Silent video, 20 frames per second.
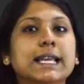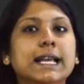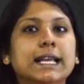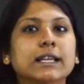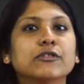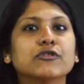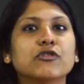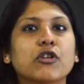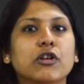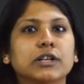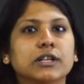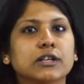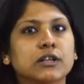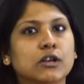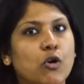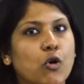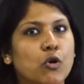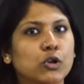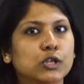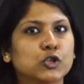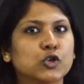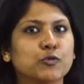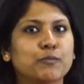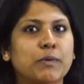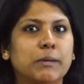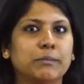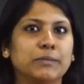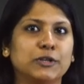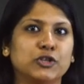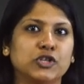Deccan Chronicle also
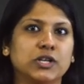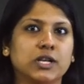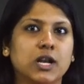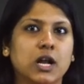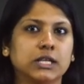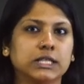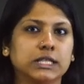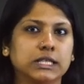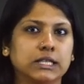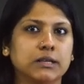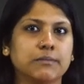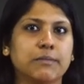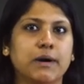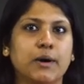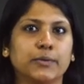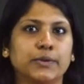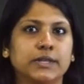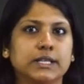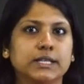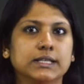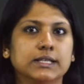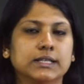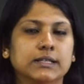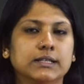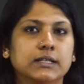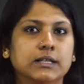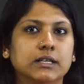published an article about this.